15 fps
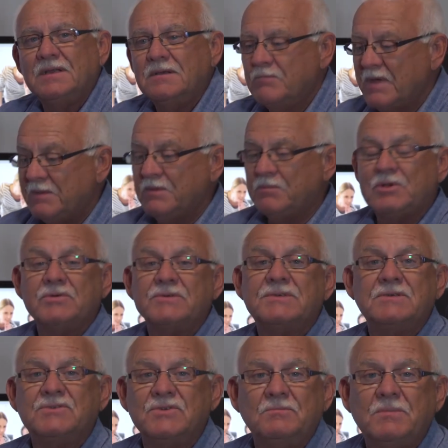Maybe because they're
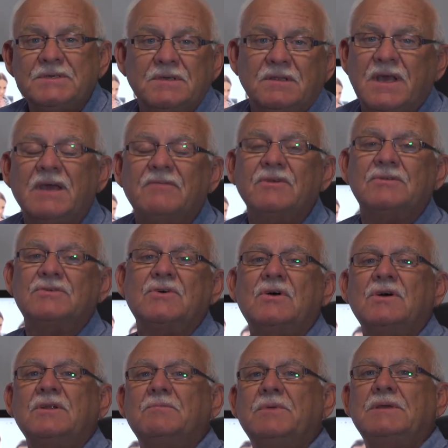too busy, they haven't got
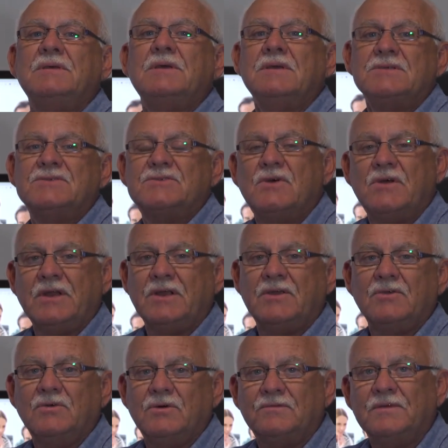time to be signing
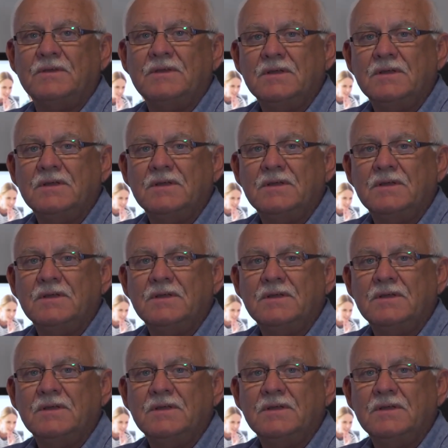it off.